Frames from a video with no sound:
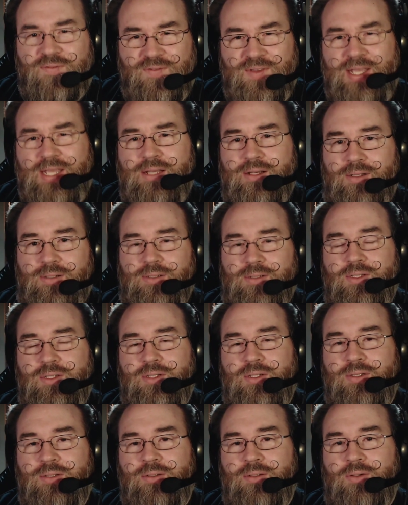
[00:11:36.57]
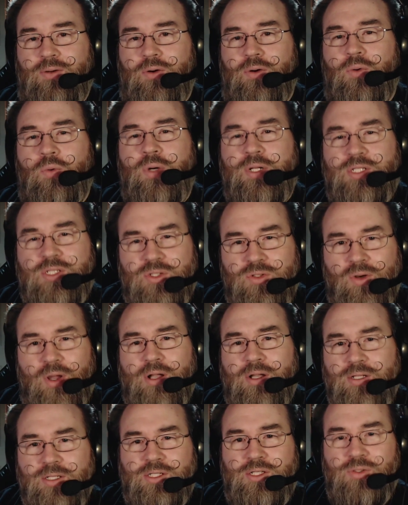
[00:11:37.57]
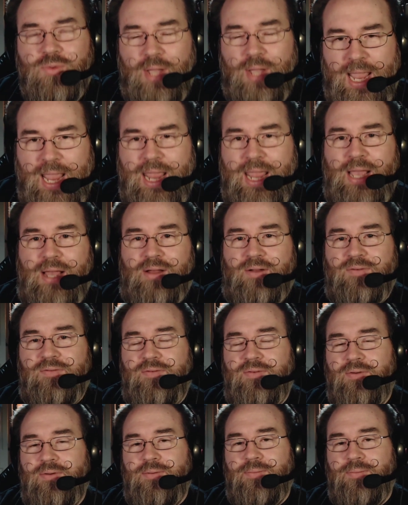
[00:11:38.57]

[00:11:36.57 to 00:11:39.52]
feels or what struggles you have,